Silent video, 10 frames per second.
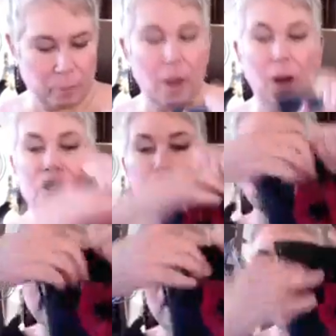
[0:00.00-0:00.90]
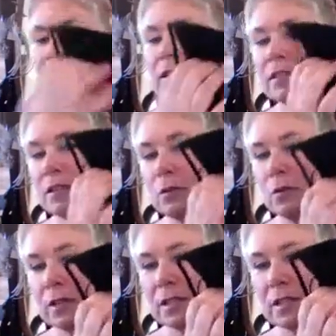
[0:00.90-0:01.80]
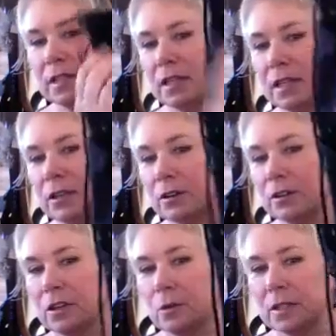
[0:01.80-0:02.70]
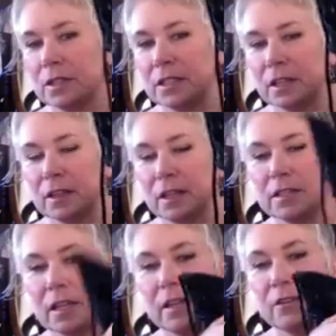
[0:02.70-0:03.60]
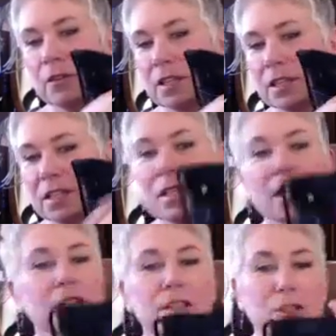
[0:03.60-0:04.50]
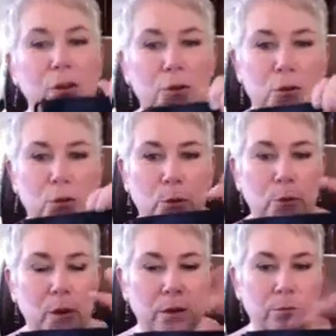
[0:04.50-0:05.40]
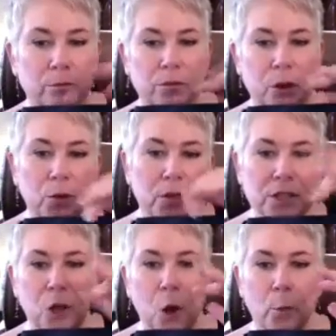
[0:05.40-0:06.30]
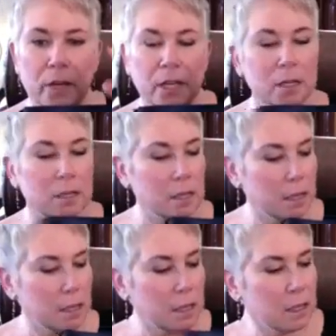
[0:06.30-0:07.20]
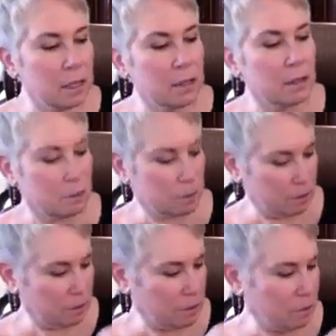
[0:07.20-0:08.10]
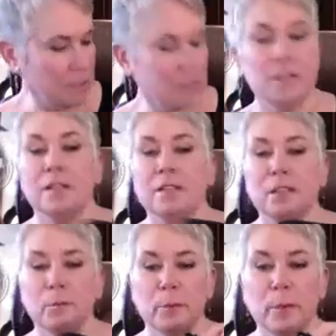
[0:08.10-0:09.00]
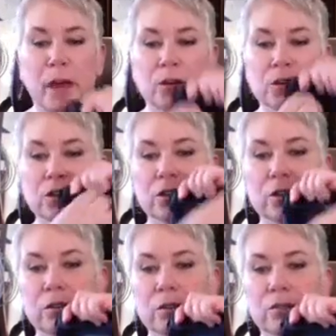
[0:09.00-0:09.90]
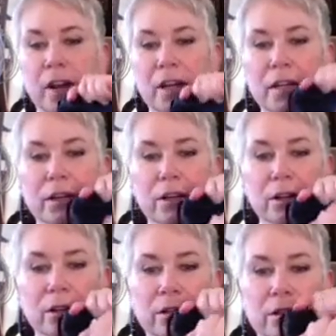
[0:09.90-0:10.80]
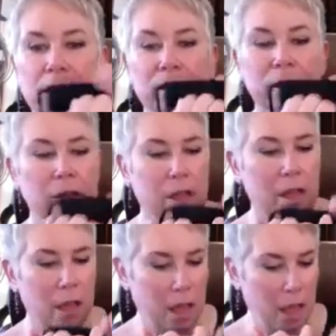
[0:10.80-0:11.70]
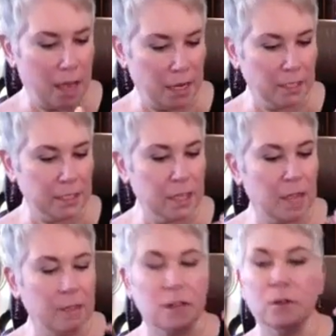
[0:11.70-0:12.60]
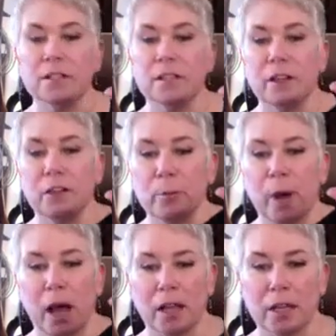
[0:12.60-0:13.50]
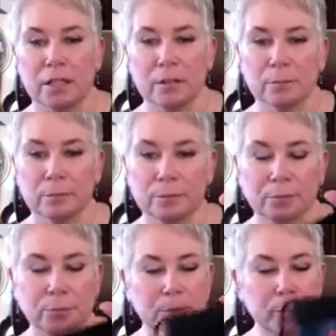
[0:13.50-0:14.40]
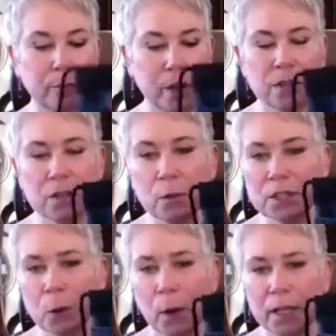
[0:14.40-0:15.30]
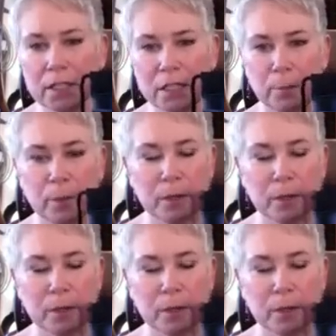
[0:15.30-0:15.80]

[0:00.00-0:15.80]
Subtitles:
are two pockets that you can see here that you can stick things in, and there's a stitch, so you don't need to open it. There is a zipper pouch right here, and inside there is another pocket. So it's quite deep